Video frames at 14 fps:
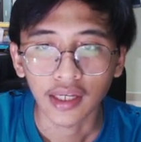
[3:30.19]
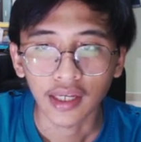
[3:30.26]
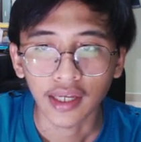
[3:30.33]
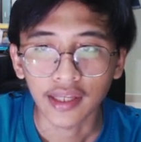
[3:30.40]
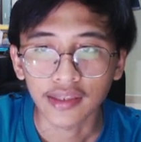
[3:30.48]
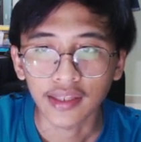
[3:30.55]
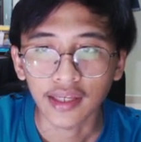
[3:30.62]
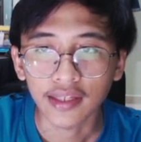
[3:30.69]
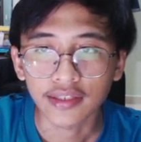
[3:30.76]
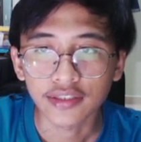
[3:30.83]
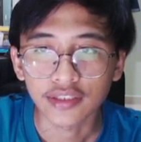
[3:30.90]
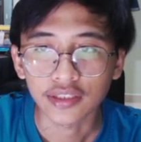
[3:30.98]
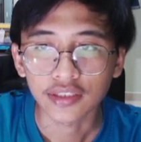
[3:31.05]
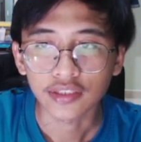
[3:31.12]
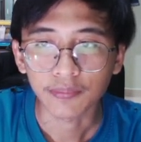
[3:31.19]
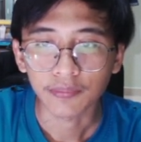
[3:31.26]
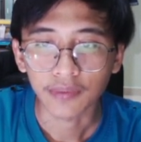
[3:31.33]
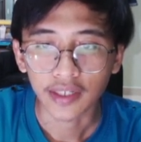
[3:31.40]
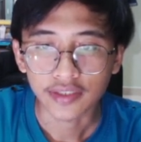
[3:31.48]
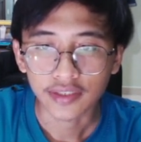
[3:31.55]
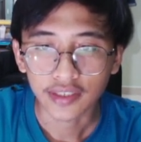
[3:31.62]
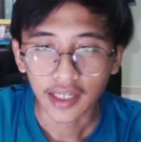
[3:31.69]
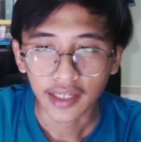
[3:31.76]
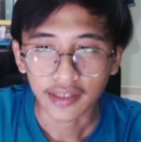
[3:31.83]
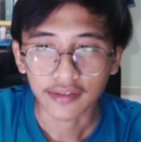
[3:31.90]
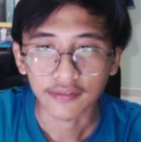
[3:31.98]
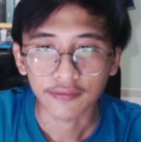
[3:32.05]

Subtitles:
and then just press get,